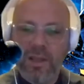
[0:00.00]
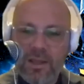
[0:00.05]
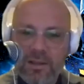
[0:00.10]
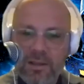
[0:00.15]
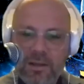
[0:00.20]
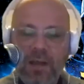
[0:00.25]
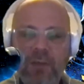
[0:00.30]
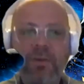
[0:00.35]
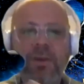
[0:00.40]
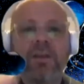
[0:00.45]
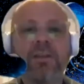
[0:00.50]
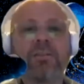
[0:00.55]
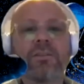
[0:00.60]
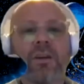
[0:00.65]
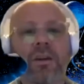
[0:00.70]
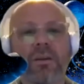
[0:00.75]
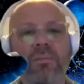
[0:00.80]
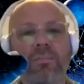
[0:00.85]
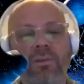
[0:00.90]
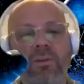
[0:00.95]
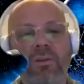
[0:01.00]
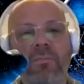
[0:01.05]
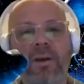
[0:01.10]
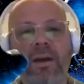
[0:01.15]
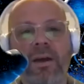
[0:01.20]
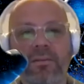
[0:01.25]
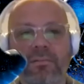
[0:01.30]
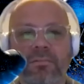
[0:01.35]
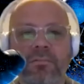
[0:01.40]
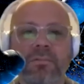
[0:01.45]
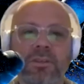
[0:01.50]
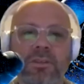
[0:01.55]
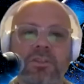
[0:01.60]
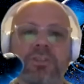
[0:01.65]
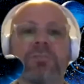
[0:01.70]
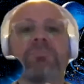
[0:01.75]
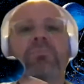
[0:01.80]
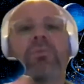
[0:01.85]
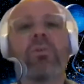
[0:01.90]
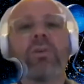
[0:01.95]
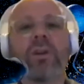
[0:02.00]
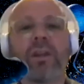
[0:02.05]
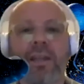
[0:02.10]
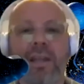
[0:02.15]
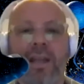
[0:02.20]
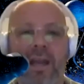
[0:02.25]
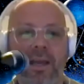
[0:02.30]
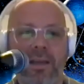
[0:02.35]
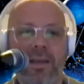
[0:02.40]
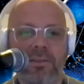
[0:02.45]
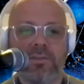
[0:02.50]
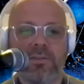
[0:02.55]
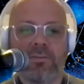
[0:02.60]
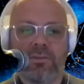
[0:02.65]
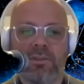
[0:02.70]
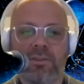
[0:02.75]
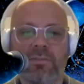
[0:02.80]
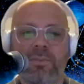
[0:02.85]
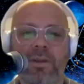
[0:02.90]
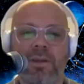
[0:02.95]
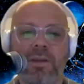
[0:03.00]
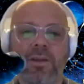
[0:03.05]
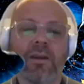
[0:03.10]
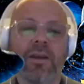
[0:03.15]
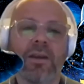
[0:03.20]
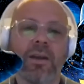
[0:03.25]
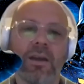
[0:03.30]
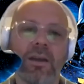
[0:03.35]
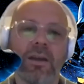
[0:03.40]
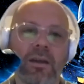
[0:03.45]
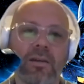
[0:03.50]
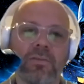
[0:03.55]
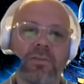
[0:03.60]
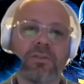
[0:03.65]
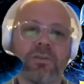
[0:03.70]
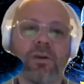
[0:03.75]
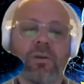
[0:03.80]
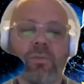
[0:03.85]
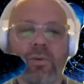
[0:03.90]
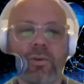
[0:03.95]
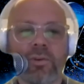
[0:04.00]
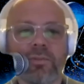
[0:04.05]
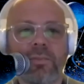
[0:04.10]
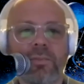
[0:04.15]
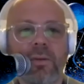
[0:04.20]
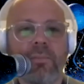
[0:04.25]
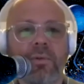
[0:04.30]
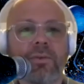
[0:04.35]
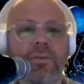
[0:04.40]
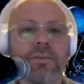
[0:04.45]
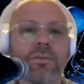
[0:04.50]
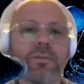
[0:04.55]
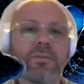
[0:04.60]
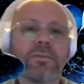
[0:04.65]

now we can talk more about the supporting cast, so to speak, of Star Wars members.